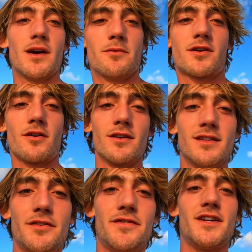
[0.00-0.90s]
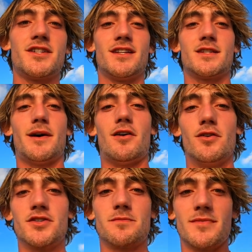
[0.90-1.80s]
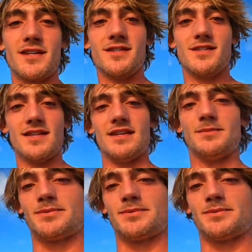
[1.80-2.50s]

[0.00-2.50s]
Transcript: so where we're currently fishing, it's about one hundred metres deep.